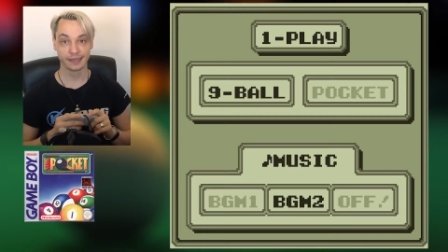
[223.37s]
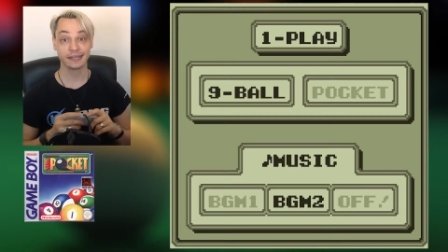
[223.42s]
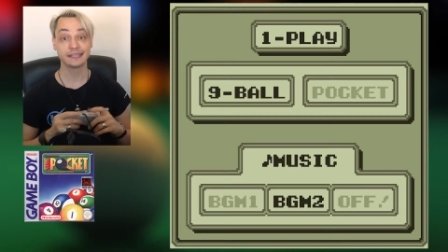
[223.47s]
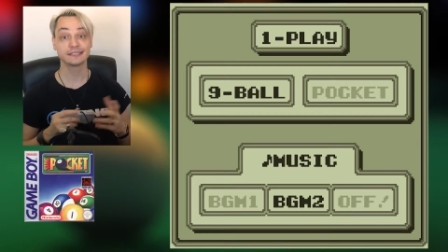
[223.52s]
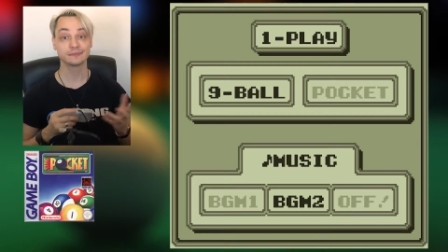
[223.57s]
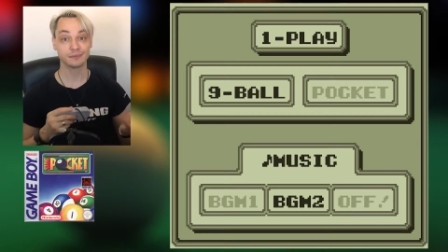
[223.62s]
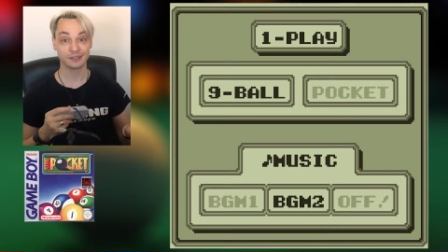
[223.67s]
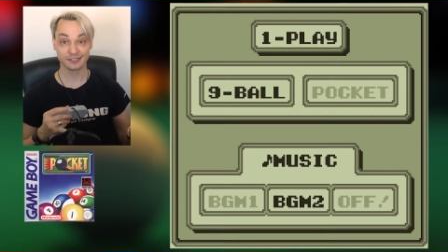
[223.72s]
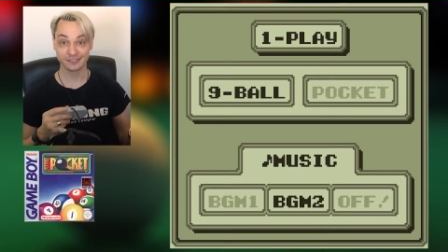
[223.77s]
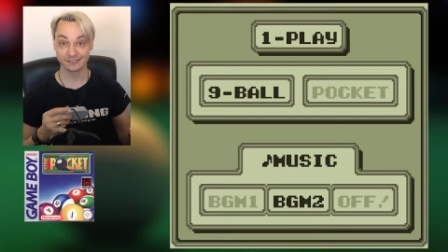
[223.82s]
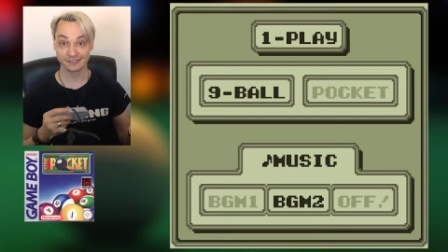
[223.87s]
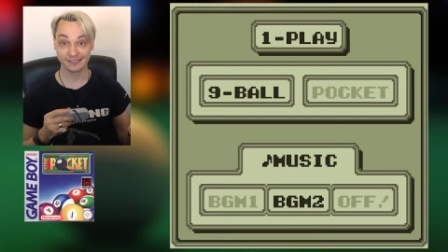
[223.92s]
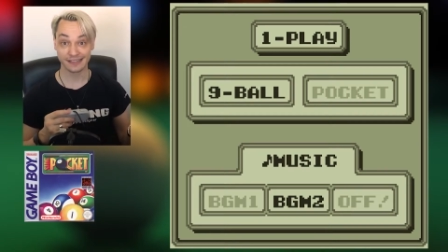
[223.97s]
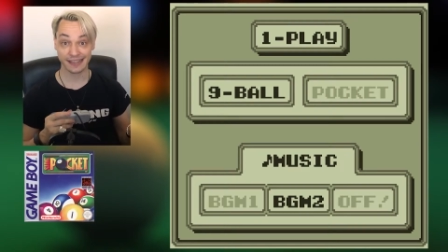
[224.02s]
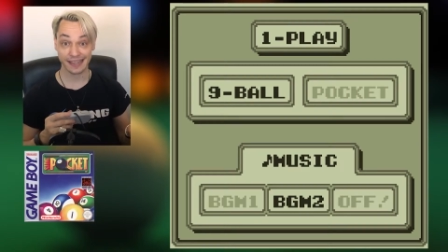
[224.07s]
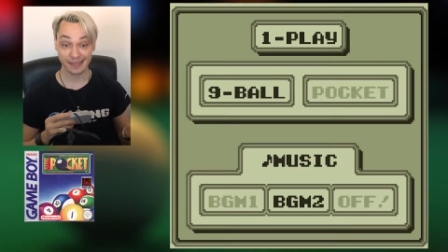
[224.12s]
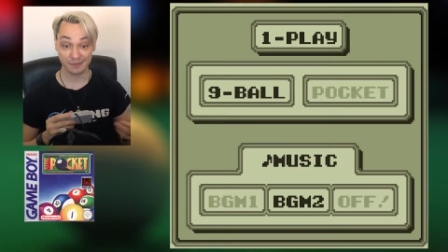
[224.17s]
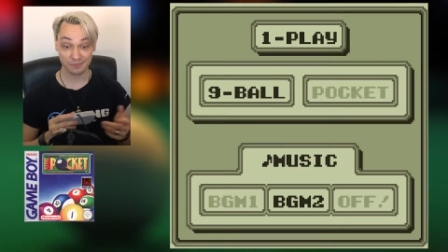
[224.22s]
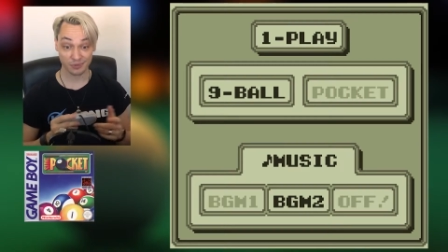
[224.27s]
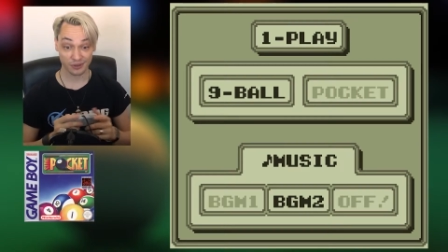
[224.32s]
as much as the
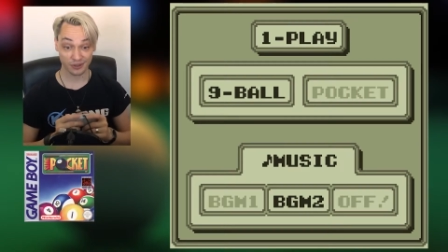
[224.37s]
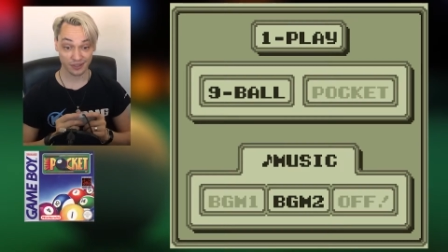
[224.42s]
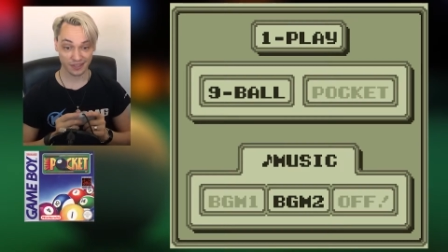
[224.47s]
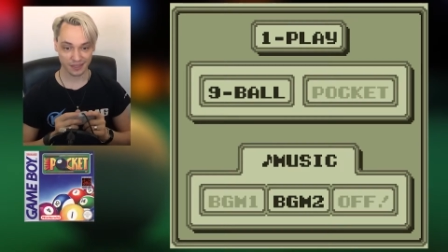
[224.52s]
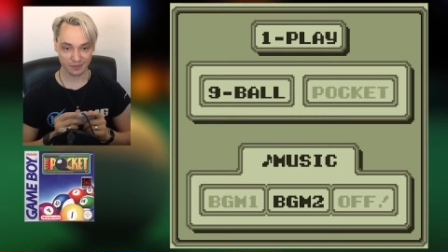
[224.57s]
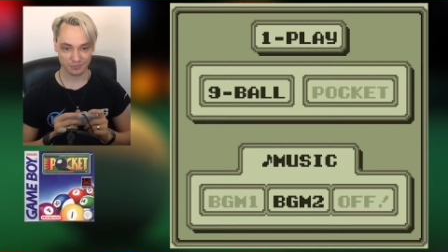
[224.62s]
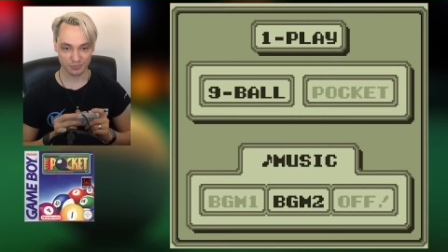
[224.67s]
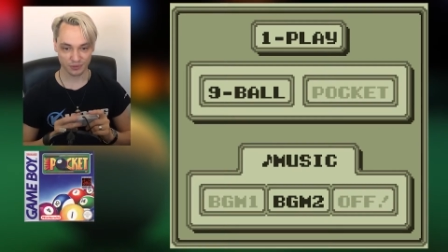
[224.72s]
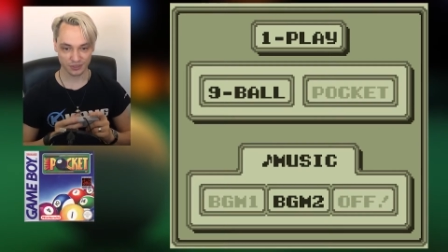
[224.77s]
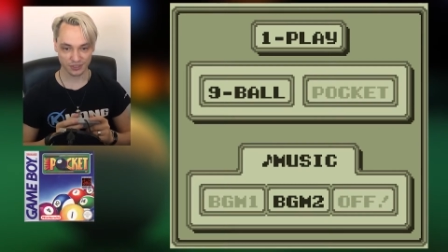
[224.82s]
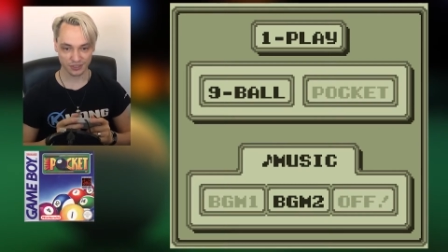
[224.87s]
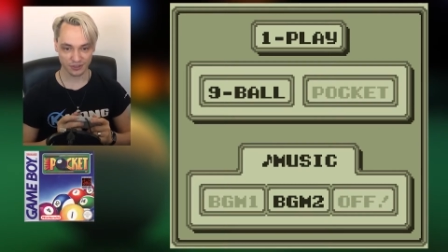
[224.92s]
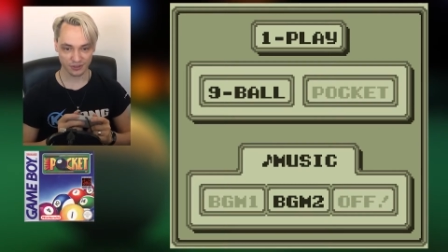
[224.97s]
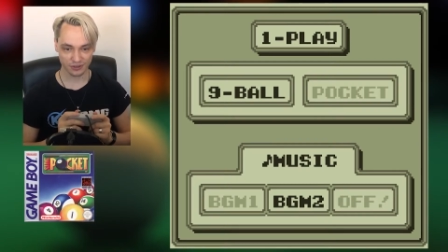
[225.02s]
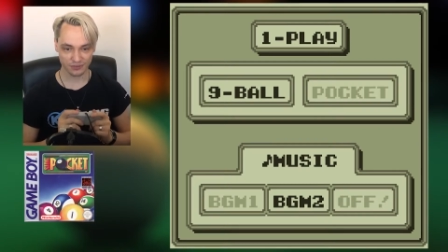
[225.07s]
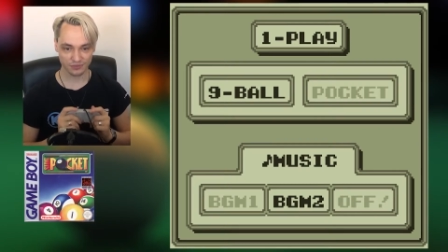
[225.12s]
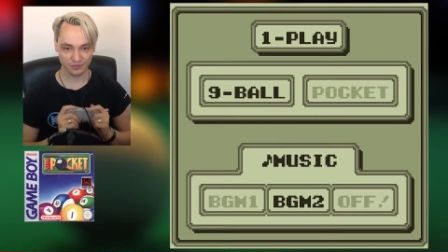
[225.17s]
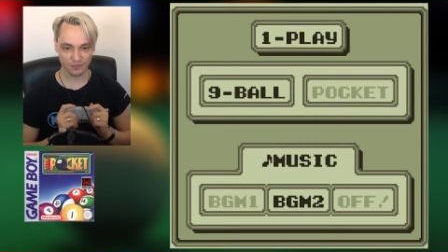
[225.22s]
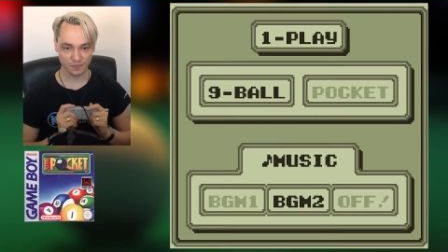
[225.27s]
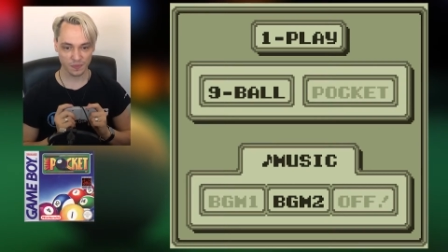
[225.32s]
Game Boy can pull it
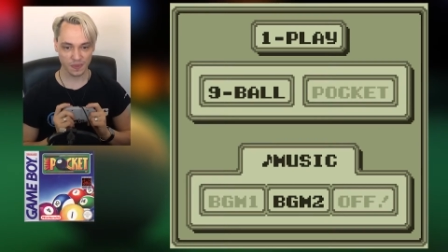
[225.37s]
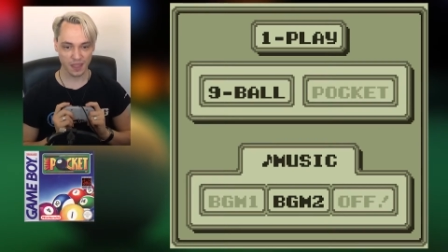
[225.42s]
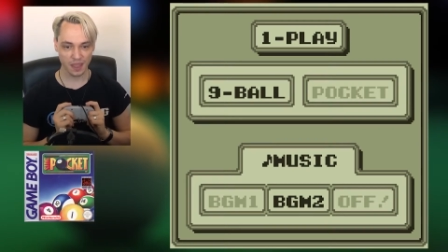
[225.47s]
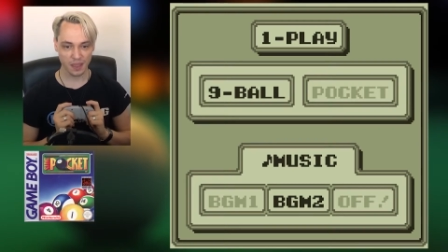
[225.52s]
off.